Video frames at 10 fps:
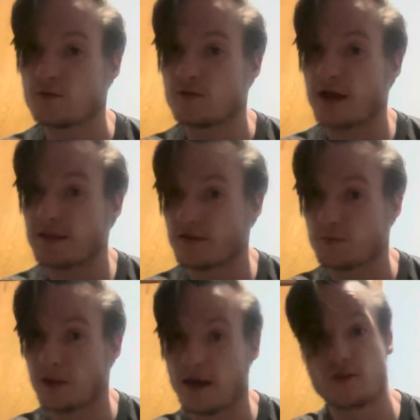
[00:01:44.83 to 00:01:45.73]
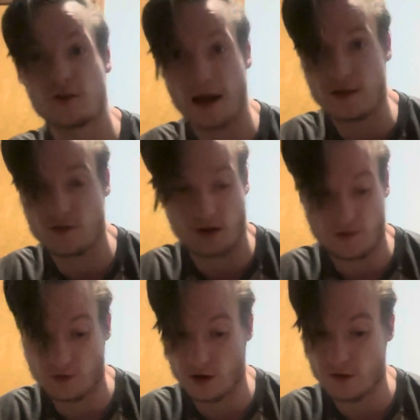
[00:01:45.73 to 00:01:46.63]
that this blaster had
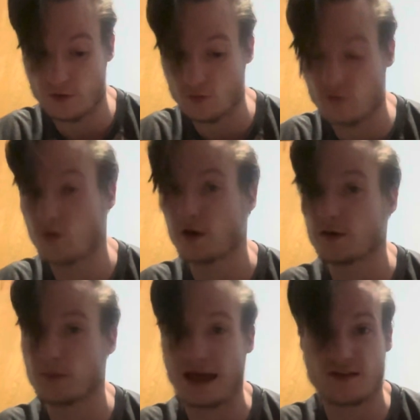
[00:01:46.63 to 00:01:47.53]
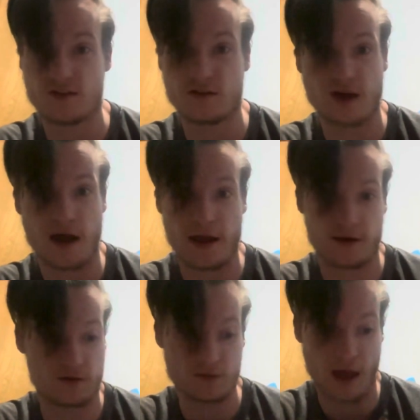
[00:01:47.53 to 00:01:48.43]
slam fire. This was one of the blasters I
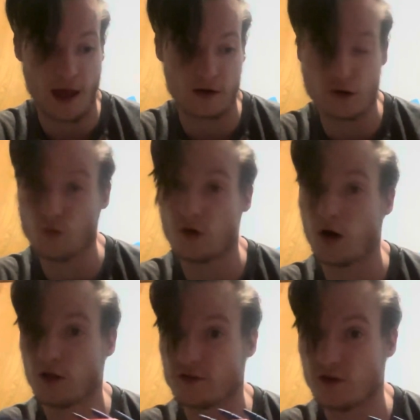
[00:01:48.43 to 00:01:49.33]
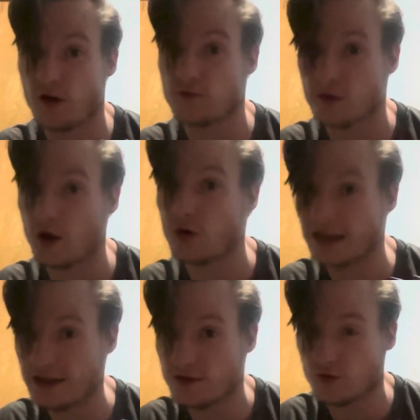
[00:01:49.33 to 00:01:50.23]
had no knowledge of going
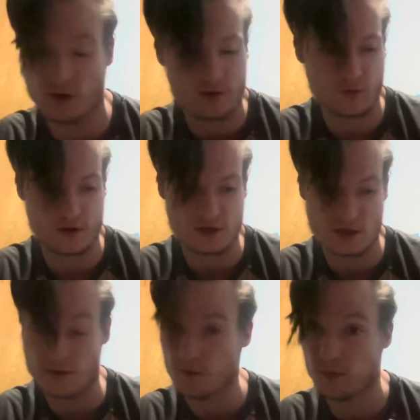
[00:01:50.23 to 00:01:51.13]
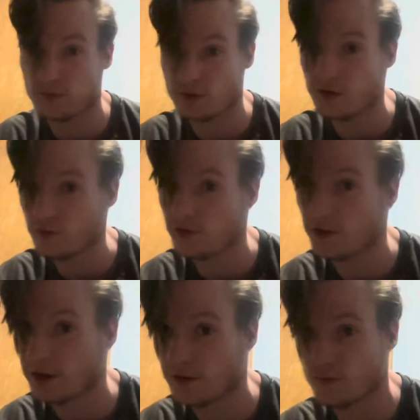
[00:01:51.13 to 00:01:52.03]
into it, which is
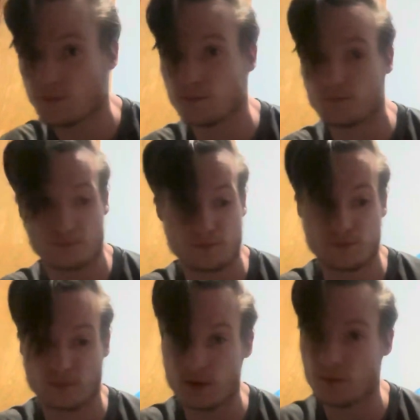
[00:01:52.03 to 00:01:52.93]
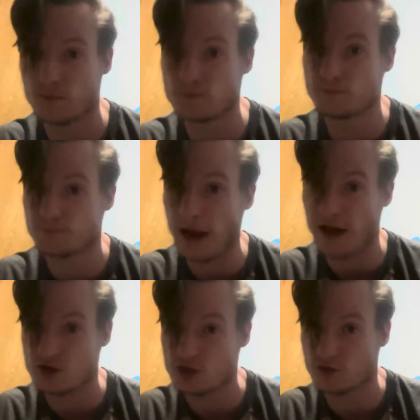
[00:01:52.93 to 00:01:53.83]
usually
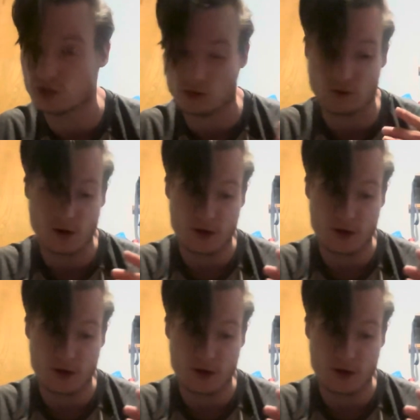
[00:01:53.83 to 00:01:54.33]
bad juju.